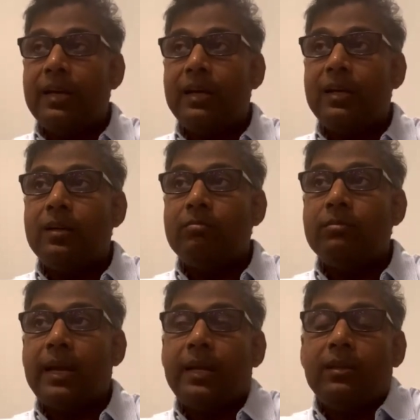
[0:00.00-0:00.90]

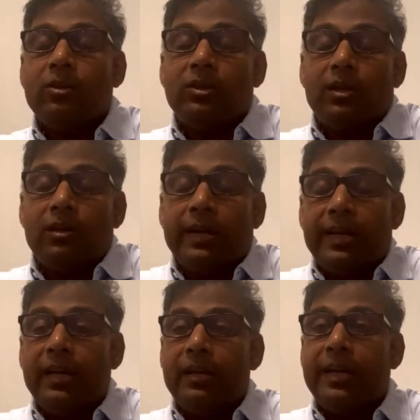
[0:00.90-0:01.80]
And those are
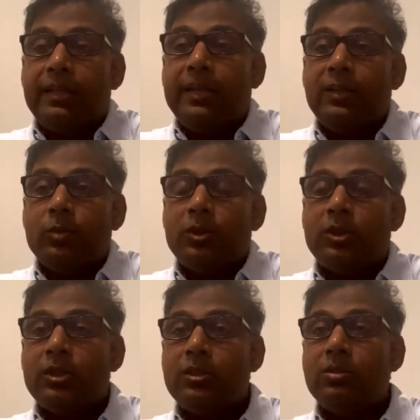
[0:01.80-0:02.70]
again like things
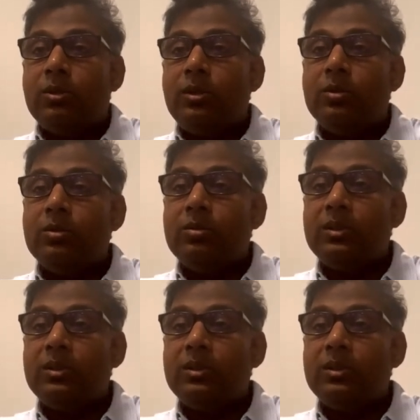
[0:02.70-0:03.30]
which is going to